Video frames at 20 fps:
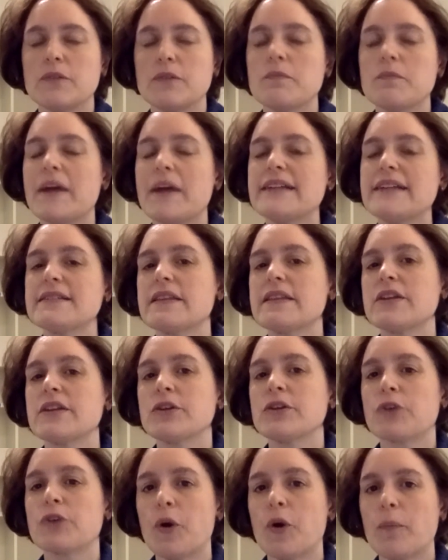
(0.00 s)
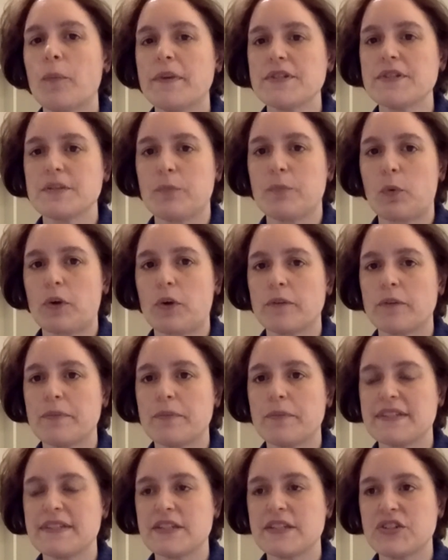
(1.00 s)
you might say that you're open to board
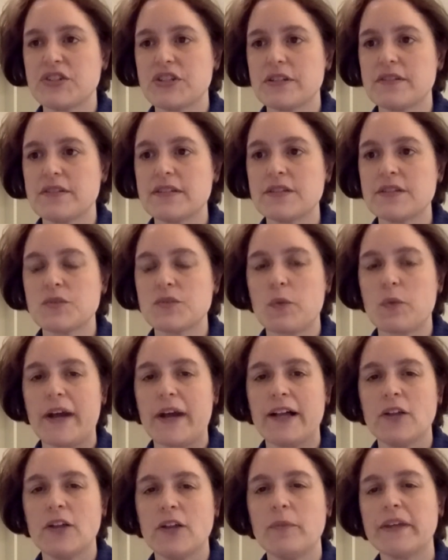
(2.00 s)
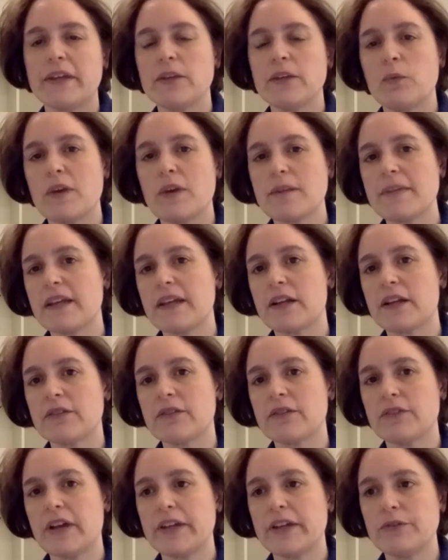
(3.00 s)
positions as well, but you want to be
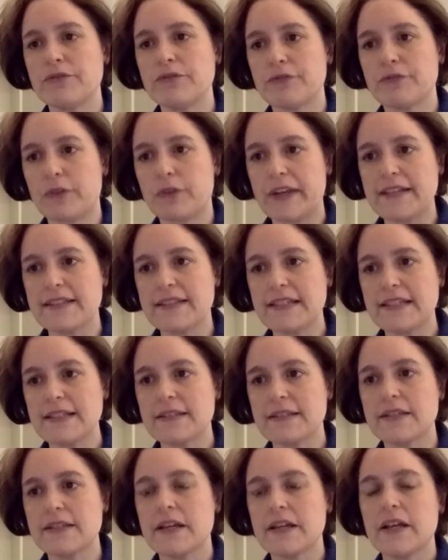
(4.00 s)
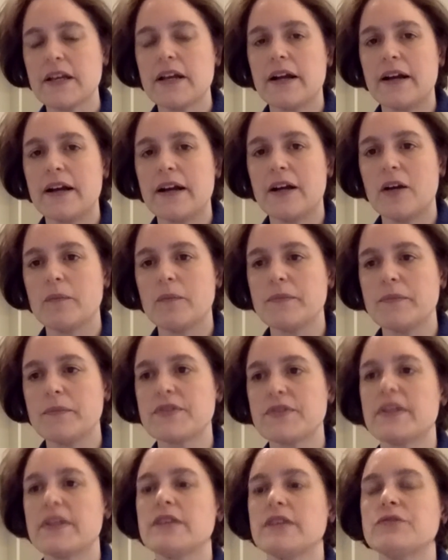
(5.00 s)
careful how you phrase it um,
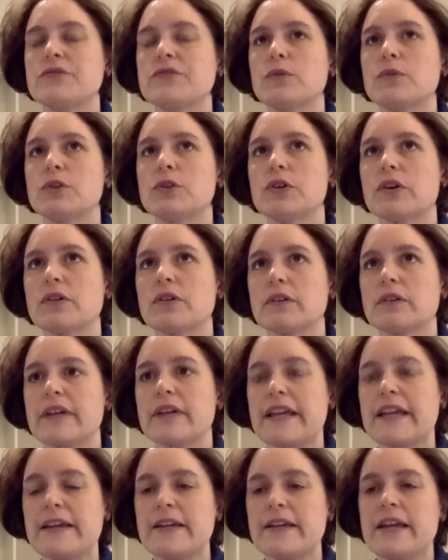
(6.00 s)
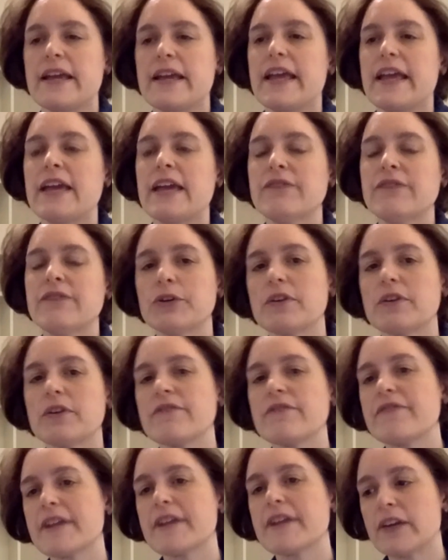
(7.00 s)
so that you don't look. If
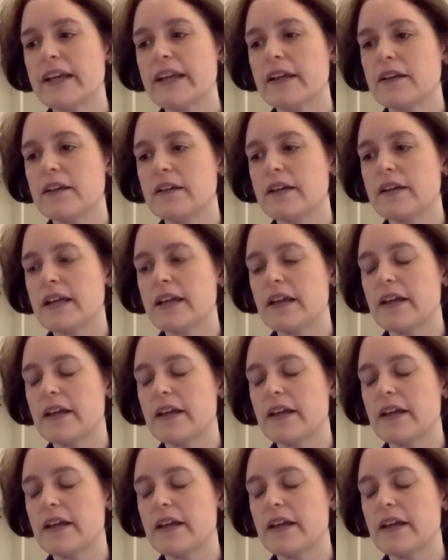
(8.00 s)
you're a very